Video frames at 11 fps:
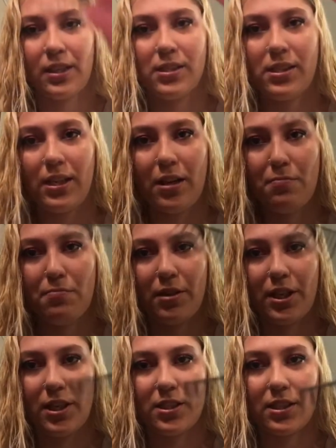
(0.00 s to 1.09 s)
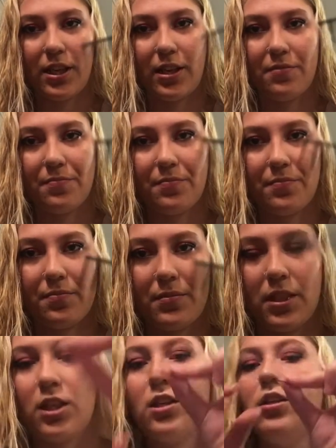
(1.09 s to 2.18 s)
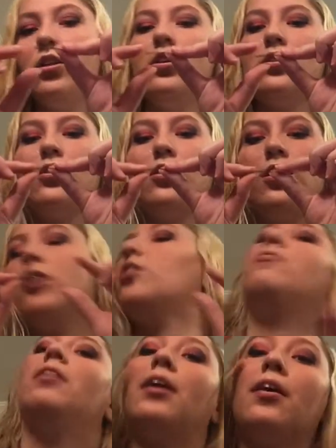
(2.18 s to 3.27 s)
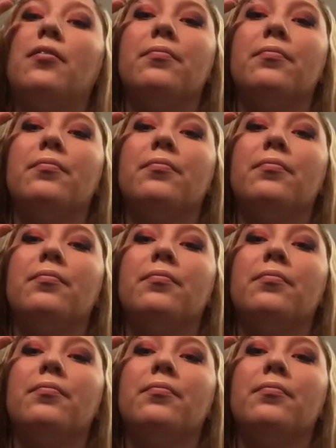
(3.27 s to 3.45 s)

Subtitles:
See how pretty is that? So you're going to want to